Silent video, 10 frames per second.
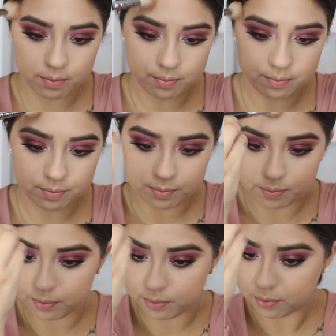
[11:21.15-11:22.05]
I'm
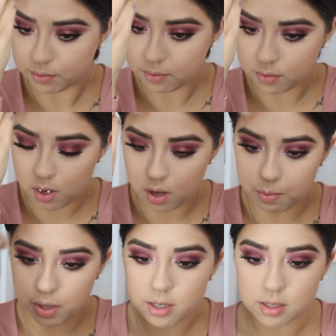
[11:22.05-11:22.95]
going
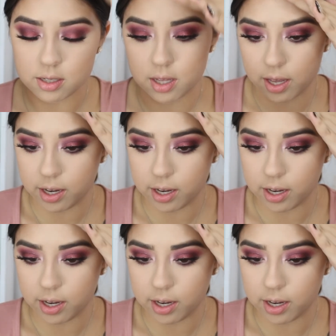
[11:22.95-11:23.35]
to blend this into the